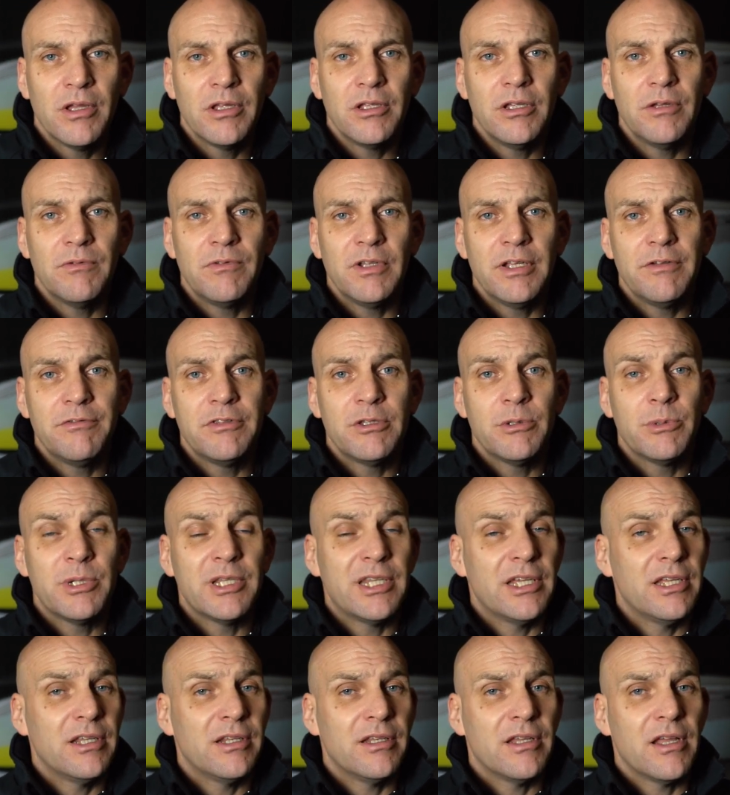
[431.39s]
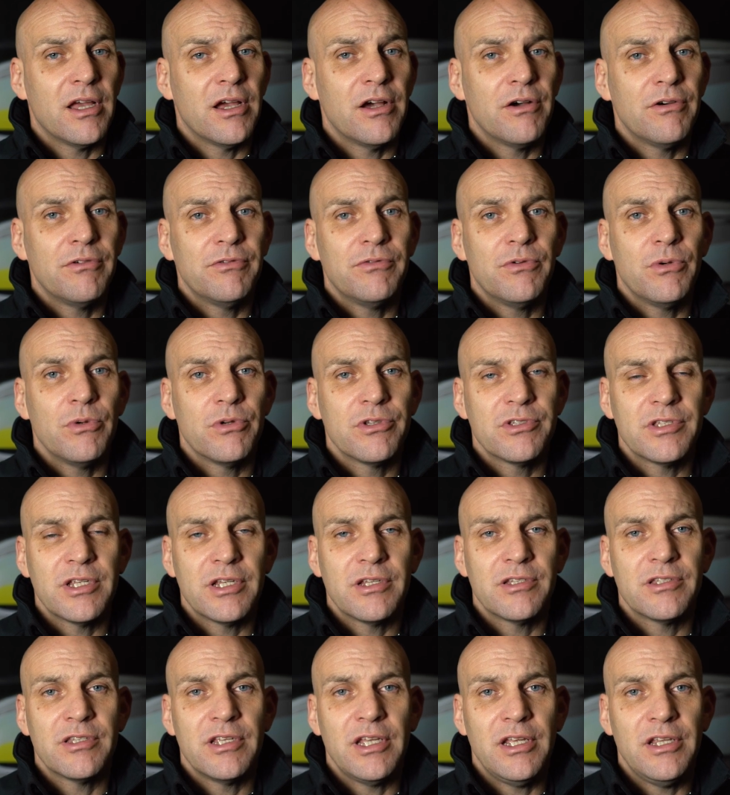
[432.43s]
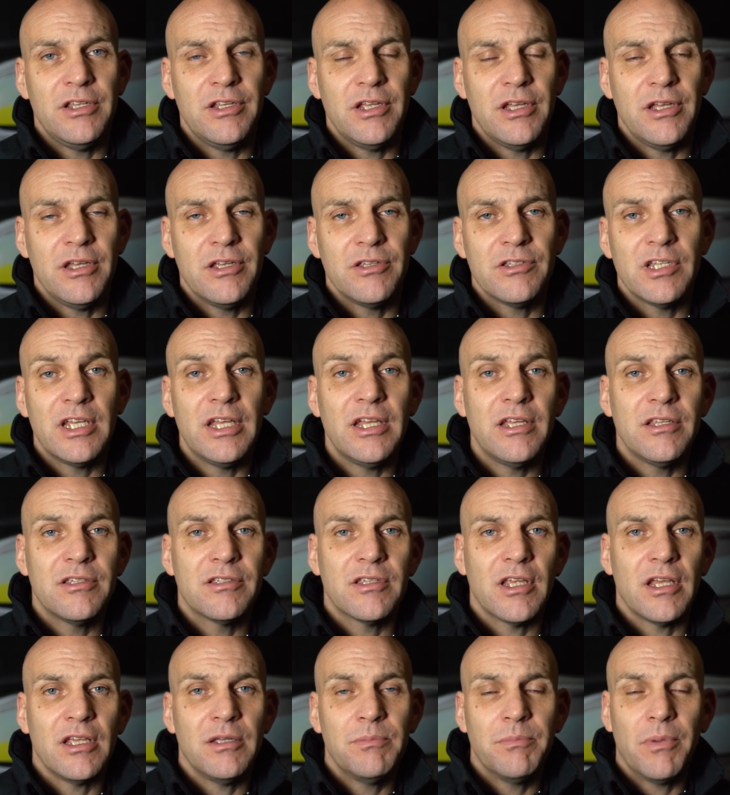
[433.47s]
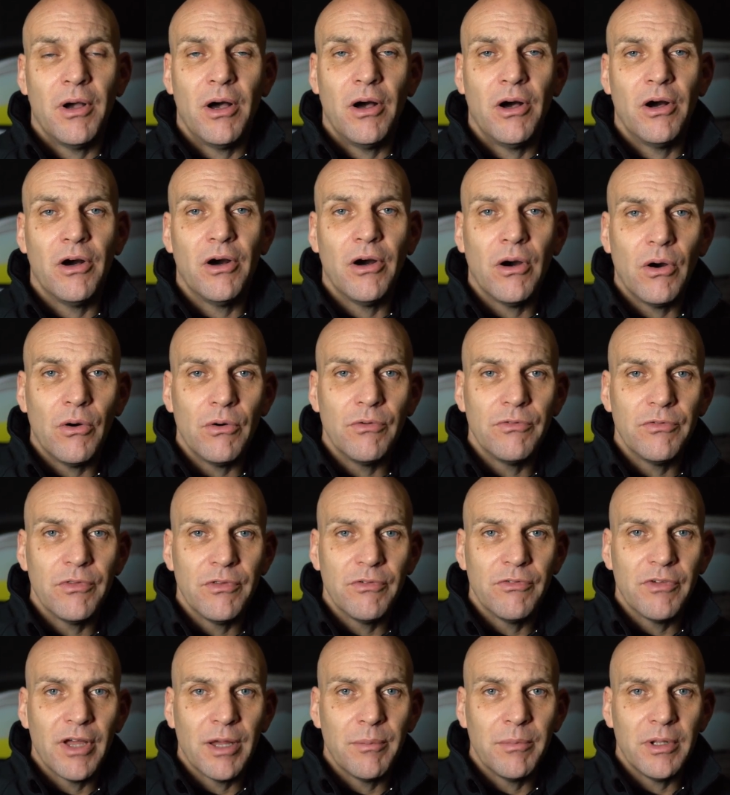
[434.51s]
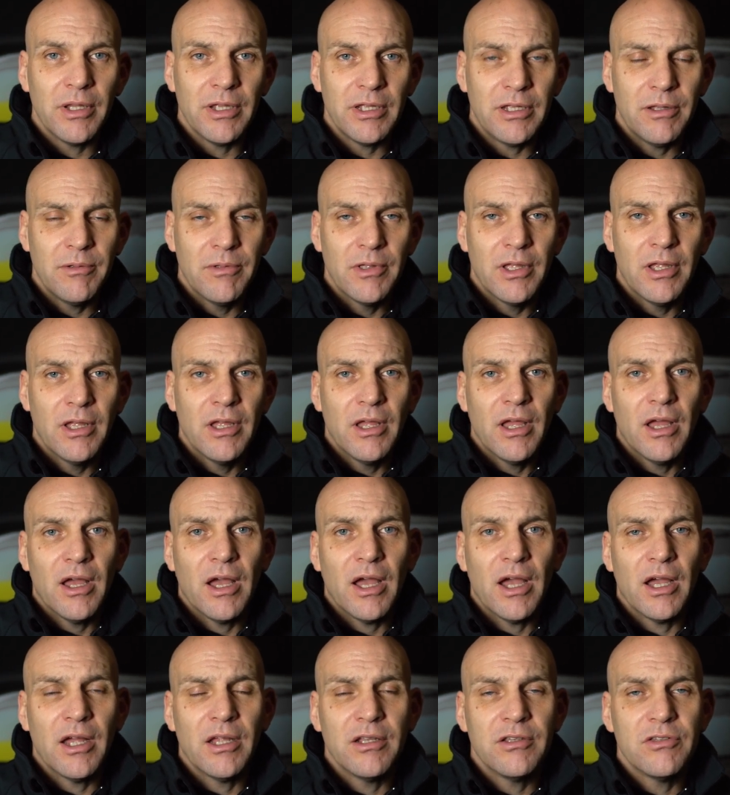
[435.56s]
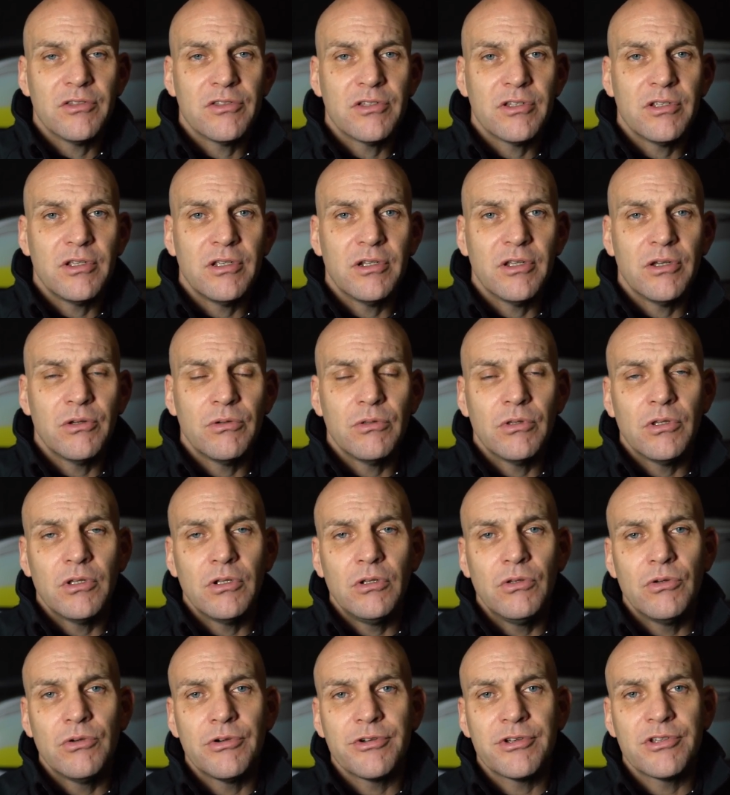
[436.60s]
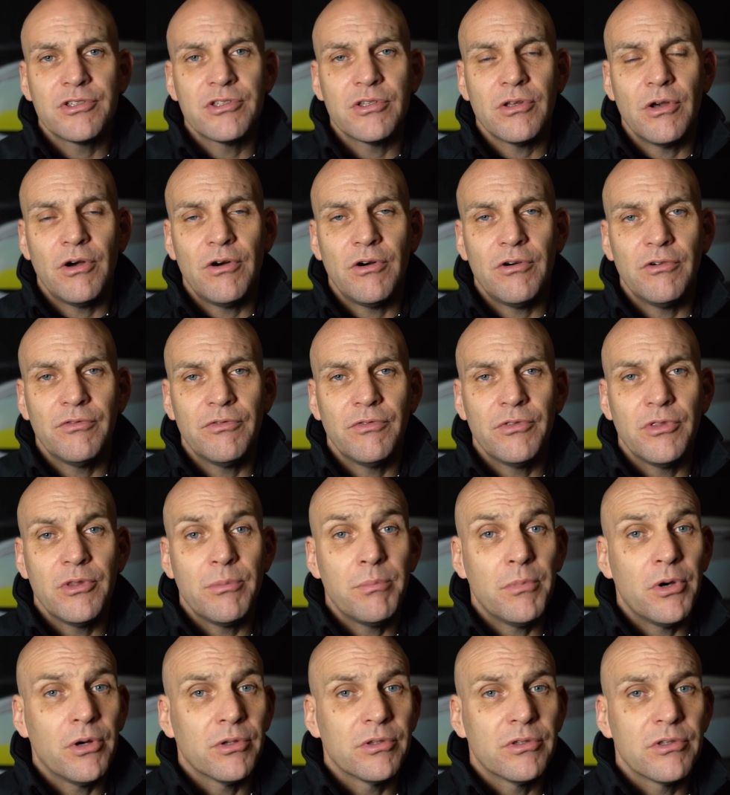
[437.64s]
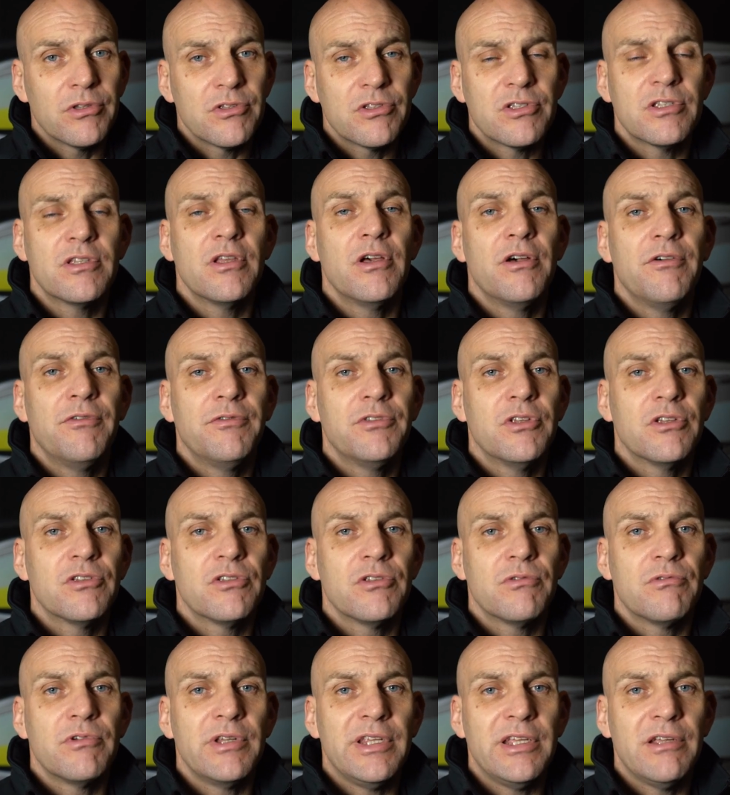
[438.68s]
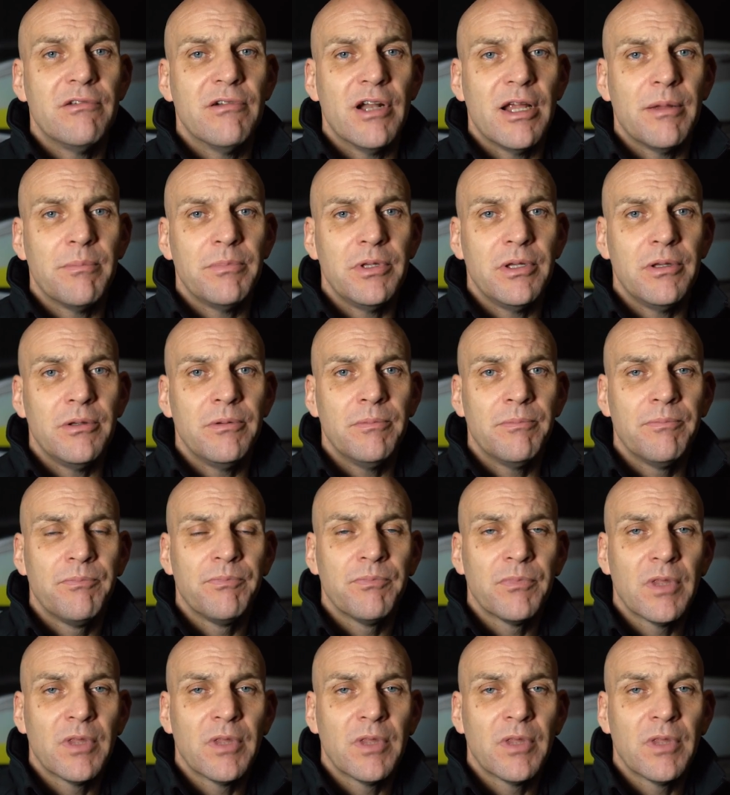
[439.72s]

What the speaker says: You've lived with it now for 16 years. It's a part of the family. And you know, the looks of the modern stuff doesn't really grab you,